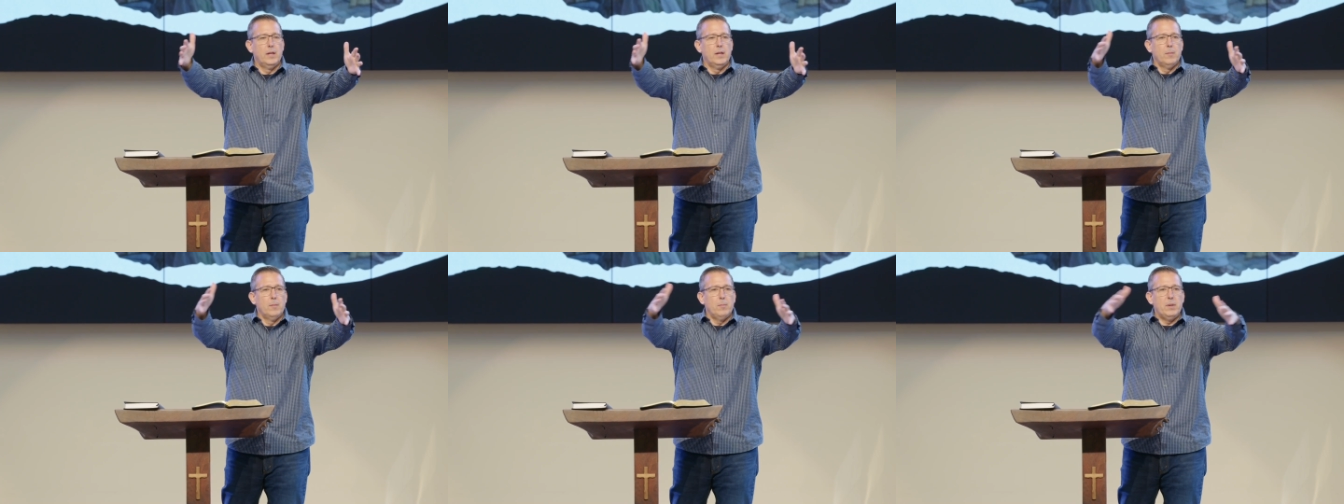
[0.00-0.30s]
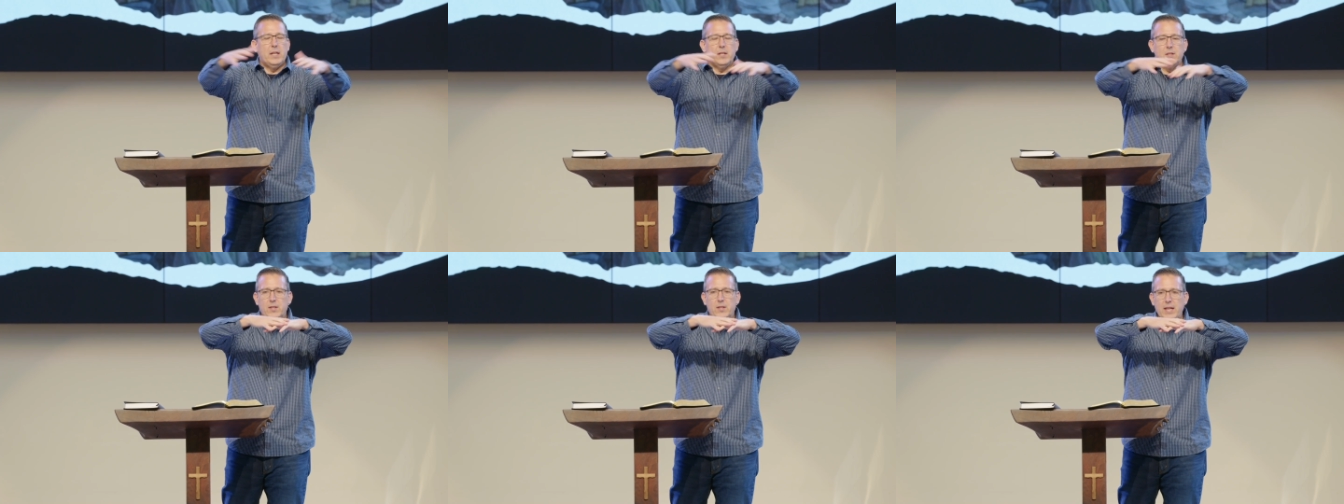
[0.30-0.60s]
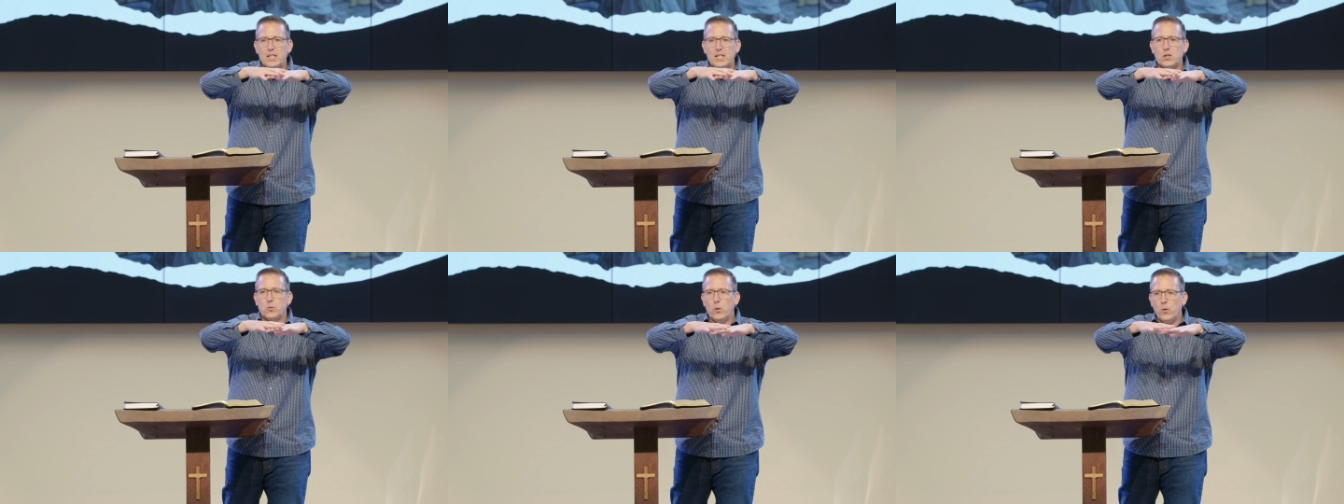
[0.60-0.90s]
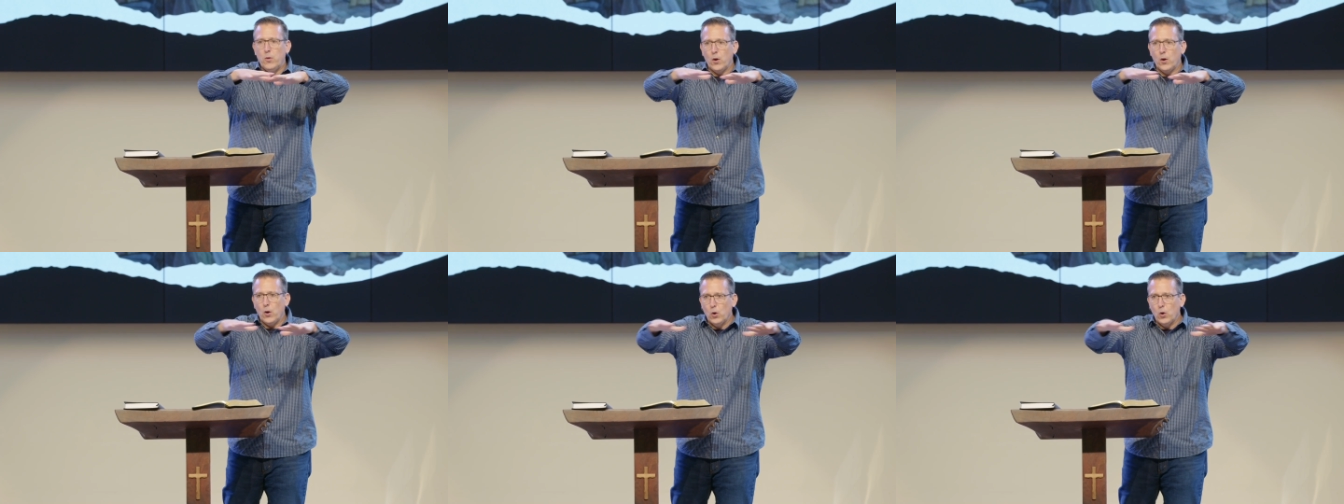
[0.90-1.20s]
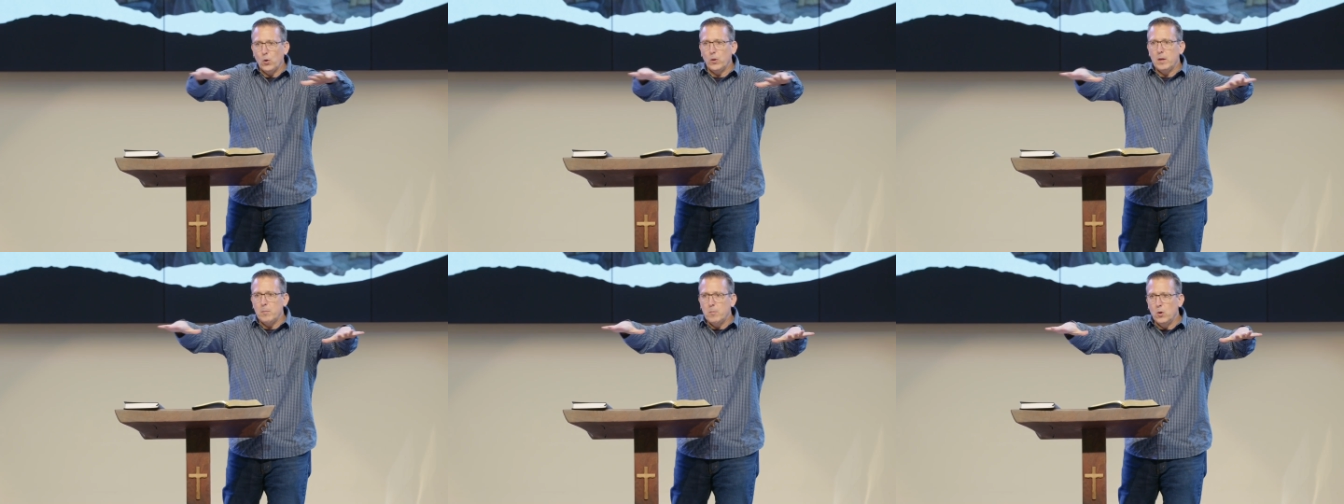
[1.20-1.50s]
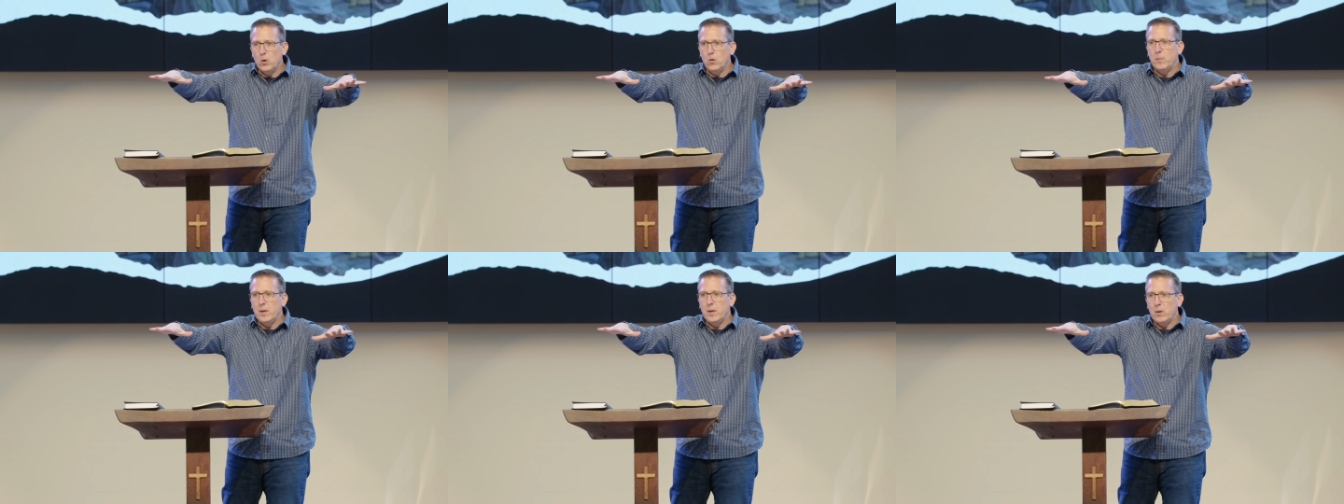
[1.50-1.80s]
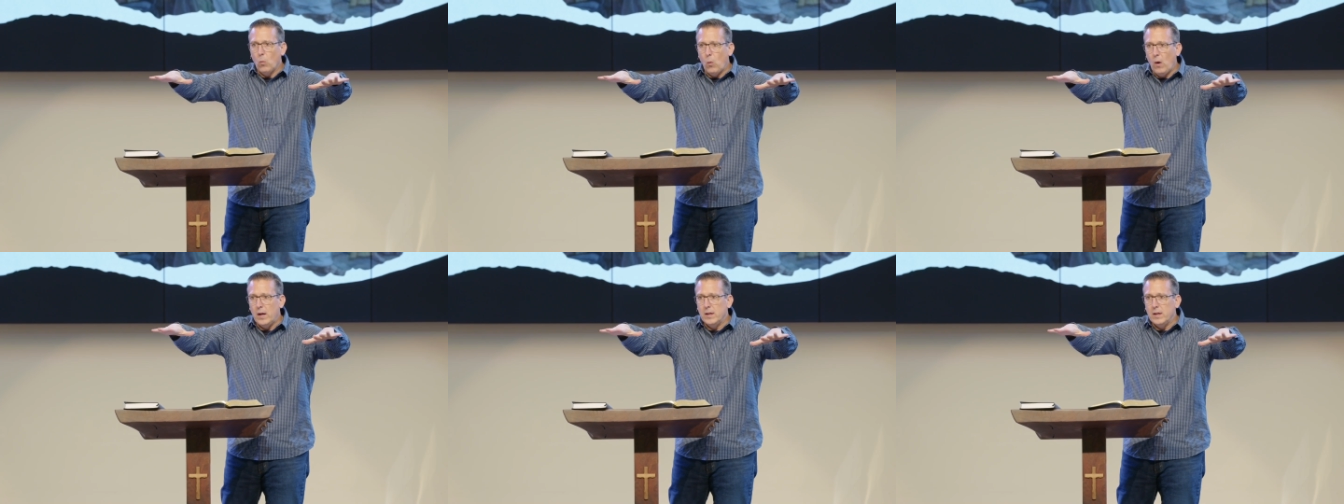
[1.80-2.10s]
because that's where the early movement
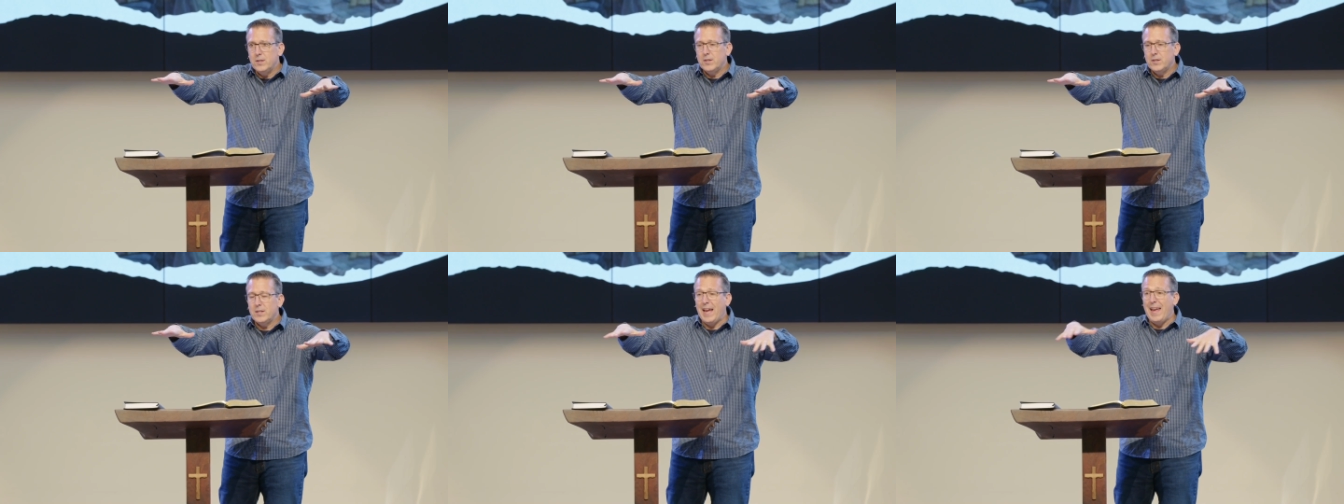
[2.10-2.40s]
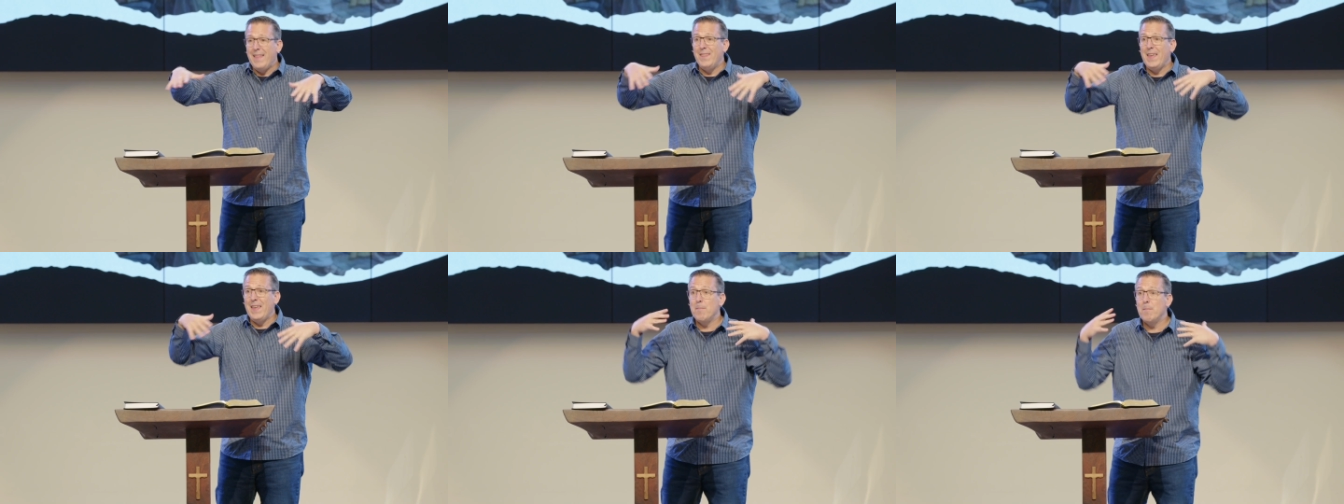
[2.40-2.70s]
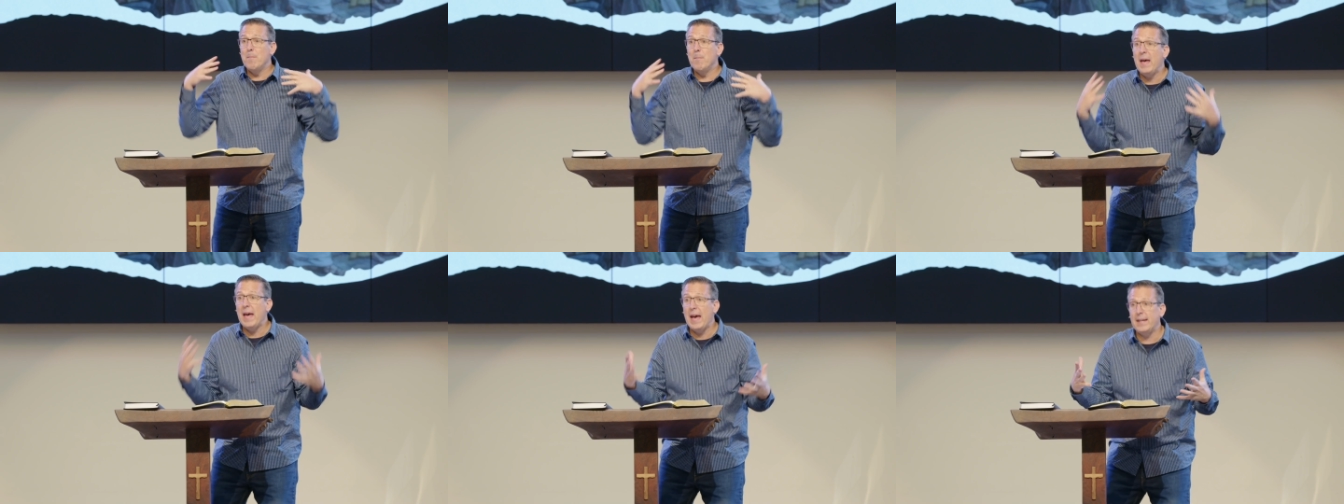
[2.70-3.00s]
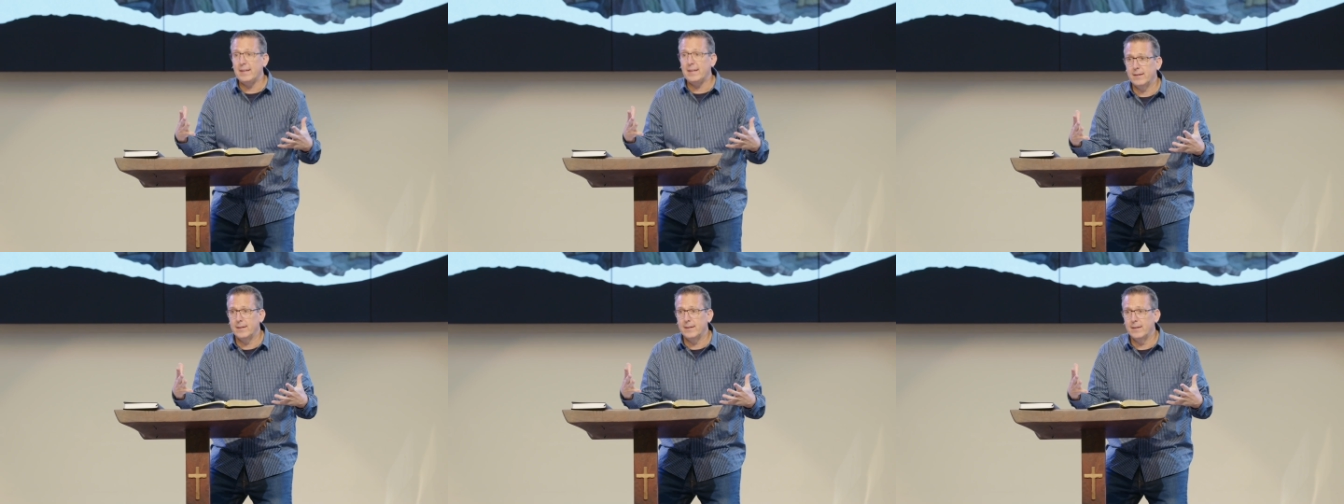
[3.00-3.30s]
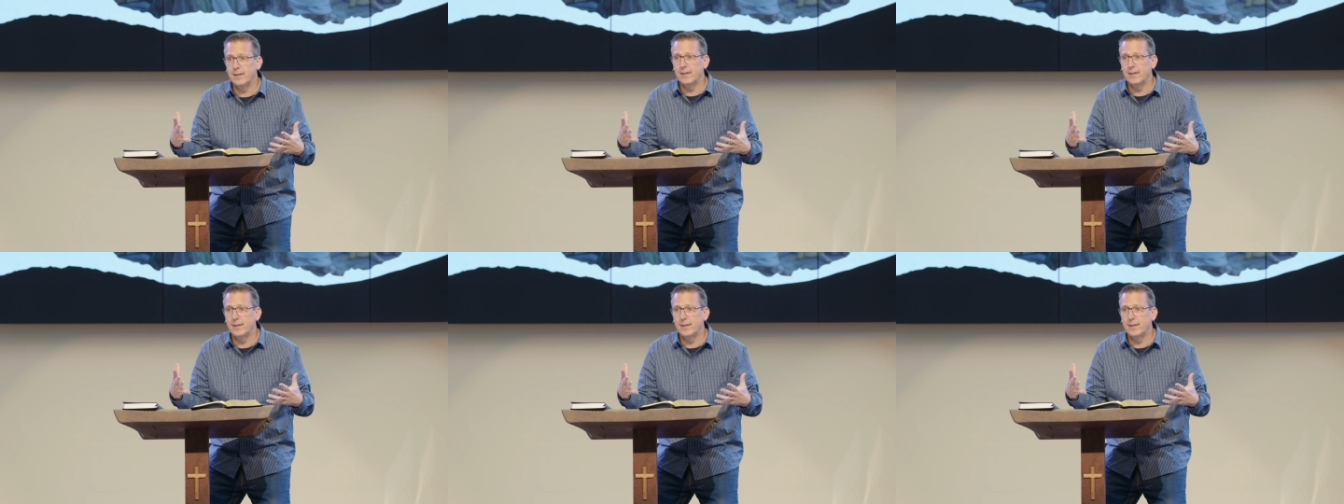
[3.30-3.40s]
was, and they met